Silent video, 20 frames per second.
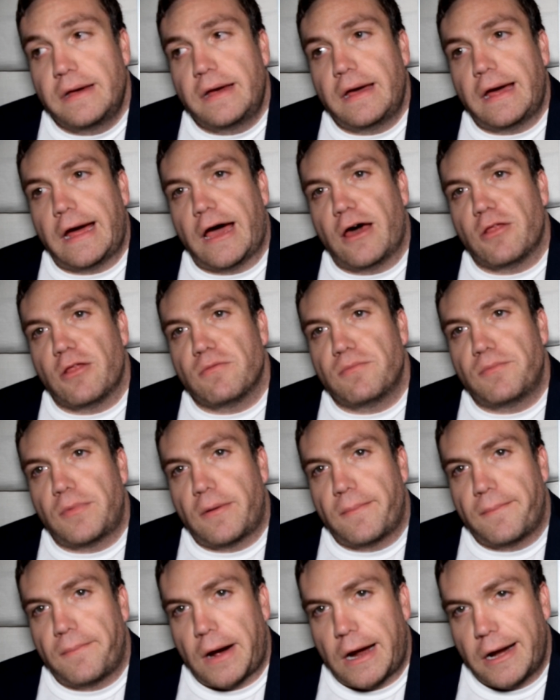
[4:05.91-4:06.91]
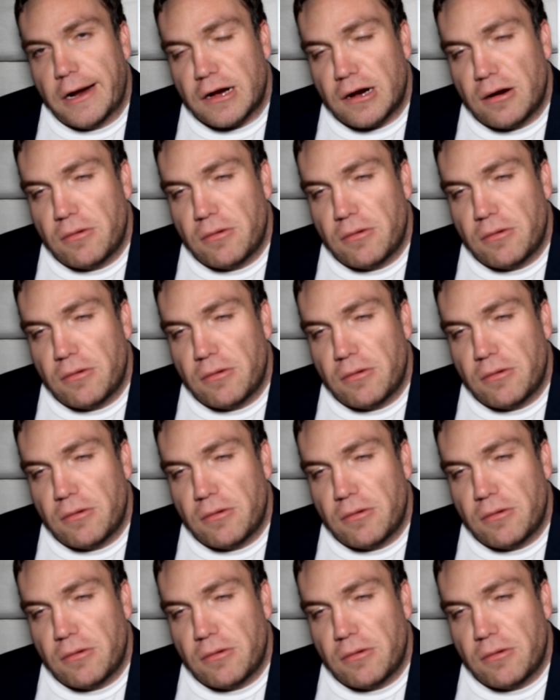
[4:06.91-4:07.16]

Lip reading: as Monica